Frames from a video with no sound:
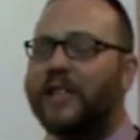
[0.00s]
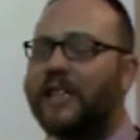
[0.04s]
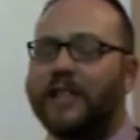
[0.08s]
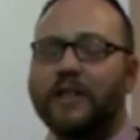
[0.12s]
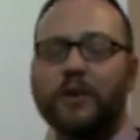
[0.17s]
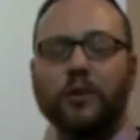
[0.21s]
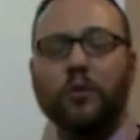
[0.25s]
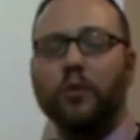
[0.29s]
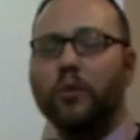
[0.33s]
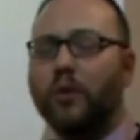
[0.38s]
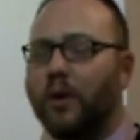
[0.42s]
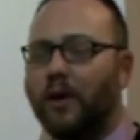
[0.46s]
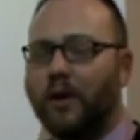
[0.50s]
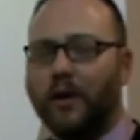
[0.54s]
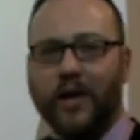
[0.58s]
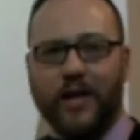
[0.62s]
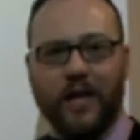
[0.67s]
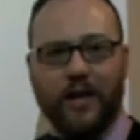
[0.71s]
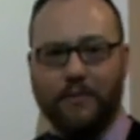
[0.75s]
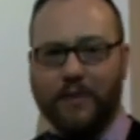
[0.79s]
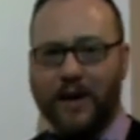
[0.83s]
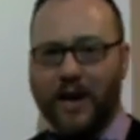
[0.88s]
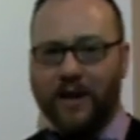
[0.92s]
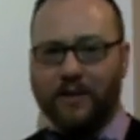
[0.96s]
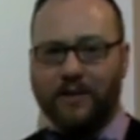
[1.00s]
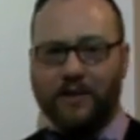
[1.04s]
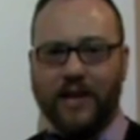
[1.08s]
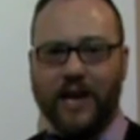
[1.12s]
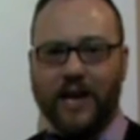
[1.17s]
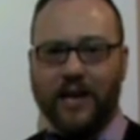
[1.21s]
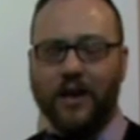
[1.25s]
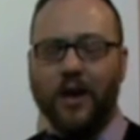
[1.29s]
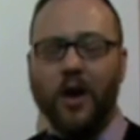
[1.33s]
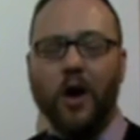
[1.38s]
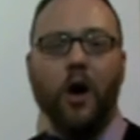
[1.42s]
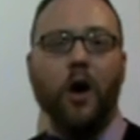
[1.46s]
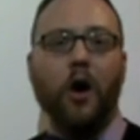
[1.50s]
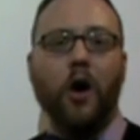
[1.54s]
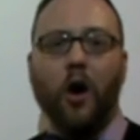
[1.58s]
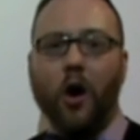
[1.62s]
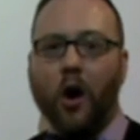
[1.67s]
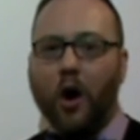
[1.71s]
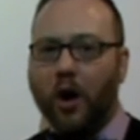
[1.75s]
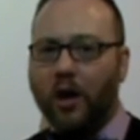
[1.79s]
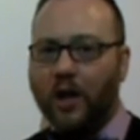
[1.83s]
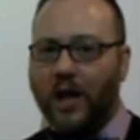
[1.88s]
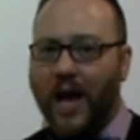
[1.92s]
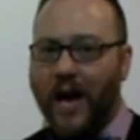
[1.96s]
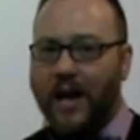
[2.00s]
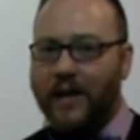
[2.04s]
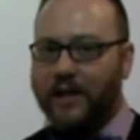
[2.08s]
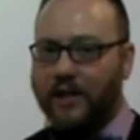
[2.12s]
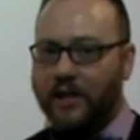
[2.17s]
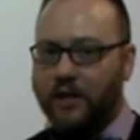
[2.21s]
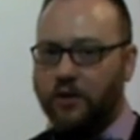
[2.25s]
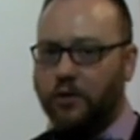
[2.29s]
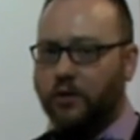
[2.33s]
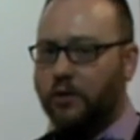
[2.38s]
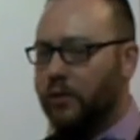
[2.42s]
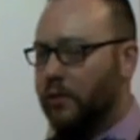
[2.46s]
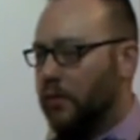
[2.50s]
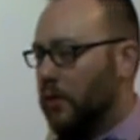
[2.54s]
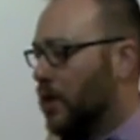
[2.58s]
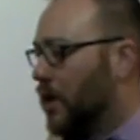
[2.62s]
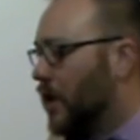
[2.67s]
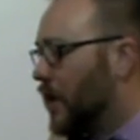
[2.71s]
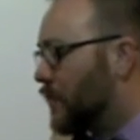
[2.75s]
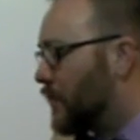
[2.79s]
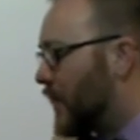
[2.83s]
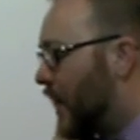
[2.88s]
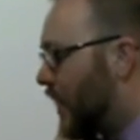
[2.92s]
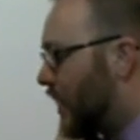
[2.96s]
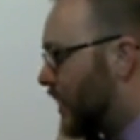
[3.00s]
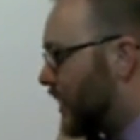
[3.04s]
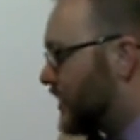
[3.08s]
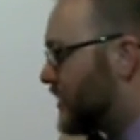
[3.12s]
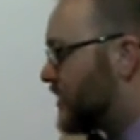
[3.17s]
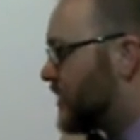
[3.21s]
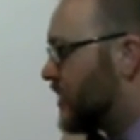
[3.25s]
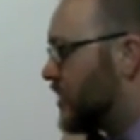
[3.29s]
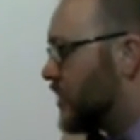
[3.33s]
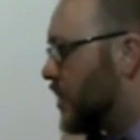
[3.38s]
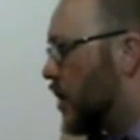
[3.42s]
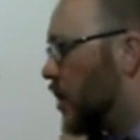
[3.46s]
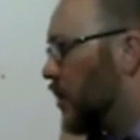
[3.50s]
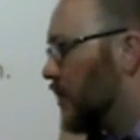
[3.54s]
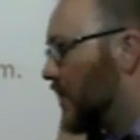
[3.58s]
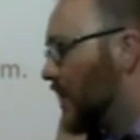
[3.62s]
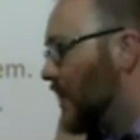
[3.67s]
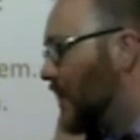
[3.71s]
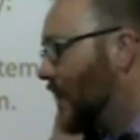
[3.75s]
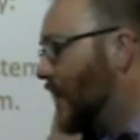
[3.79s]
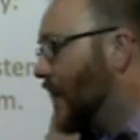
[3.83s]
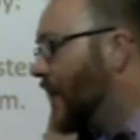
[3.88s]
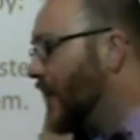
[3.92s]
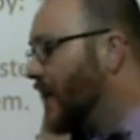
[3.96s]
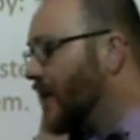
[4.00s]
need to worry about that. All I need you to worry about is to know that